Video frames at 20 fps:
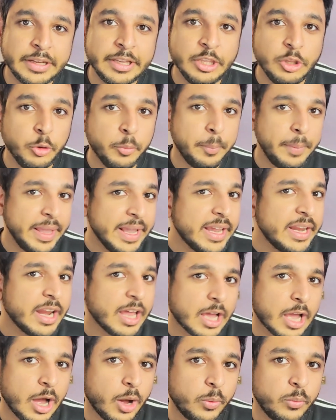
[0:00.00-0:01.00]
you make an
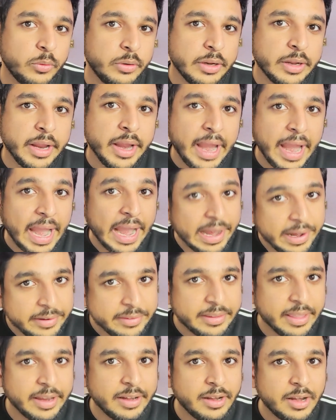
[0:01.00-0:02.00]
account
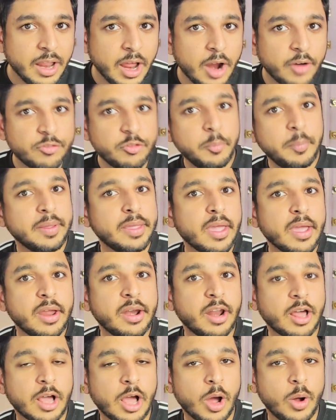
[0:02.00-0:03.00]
and then after making
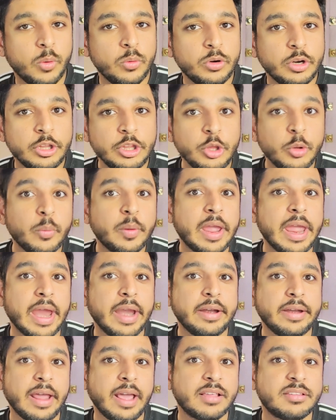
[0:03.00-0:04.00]
an account, you
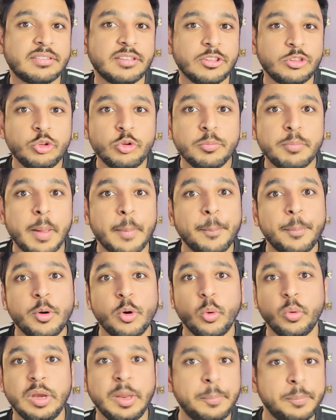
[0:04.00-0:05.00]
get access to
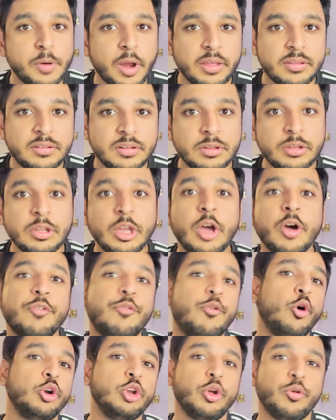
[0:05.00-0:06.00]
member only prices
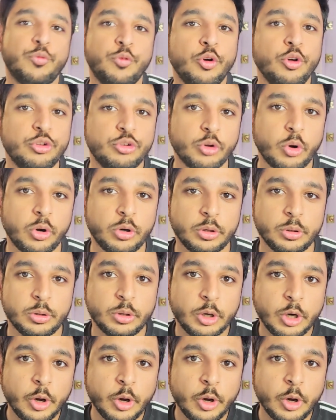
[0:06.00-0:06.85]
for your first order,